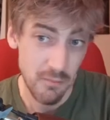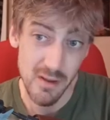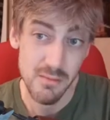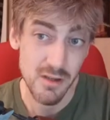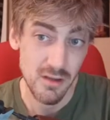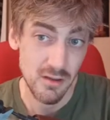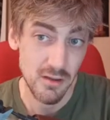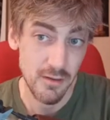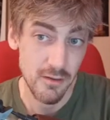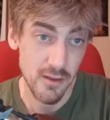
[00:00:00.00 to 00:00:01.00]
Maybe,
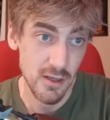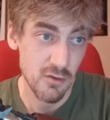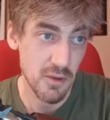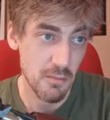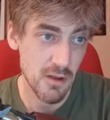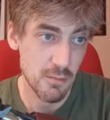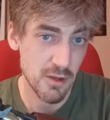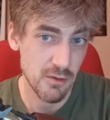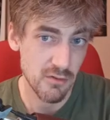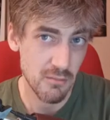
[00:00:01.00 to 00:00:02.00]
you know, they expect me to
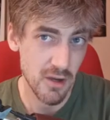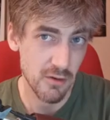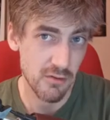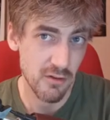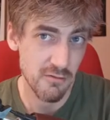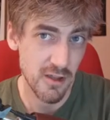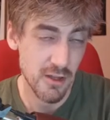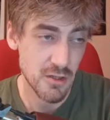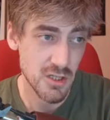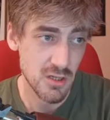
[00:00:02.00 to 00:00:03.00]
be using Microsoft
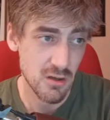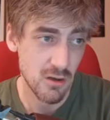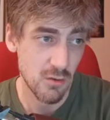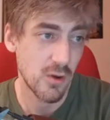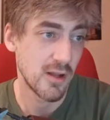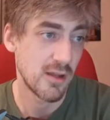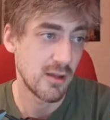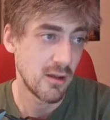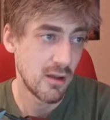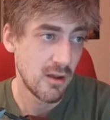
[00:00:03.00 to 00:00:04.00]
Edge. Oh, welly.
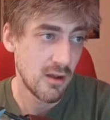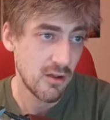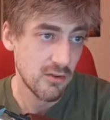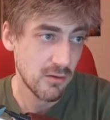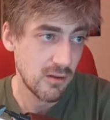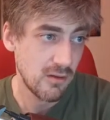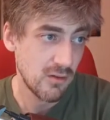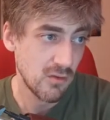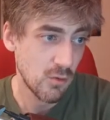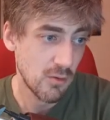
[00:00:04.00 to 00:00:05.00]
So
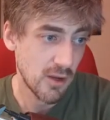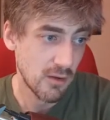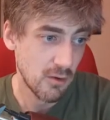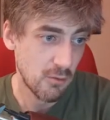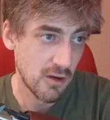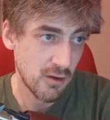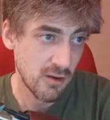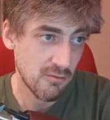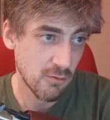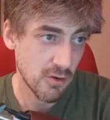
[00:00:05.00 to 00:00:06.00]
this is what we don't
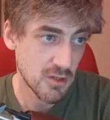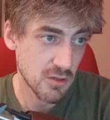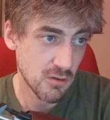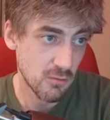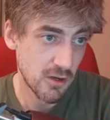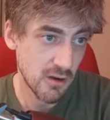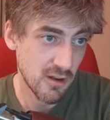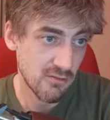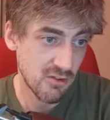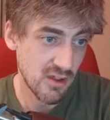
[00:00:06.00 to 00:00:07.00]
have original. We don't
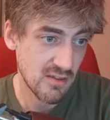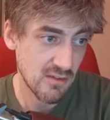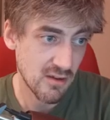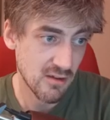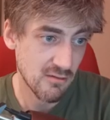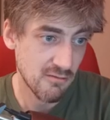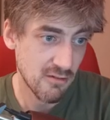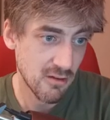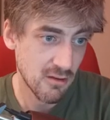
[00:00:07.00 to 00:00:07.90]
have sensitive.